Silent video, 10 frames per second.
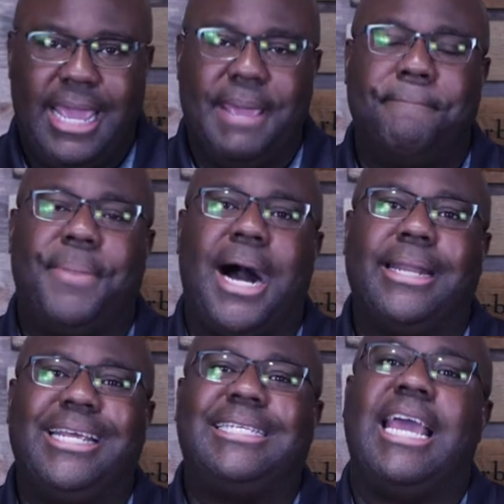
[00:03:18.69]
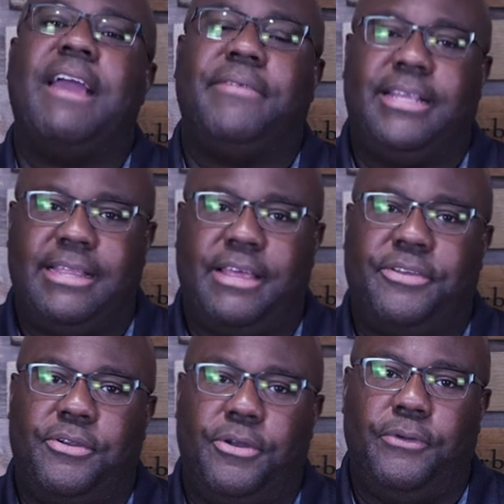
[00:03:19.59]
embodies everything that
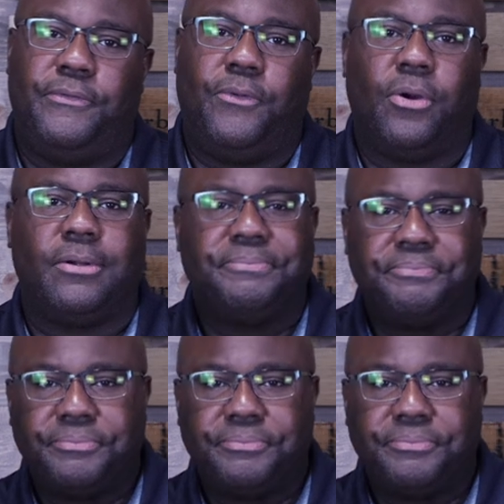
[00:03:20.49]
they're known for,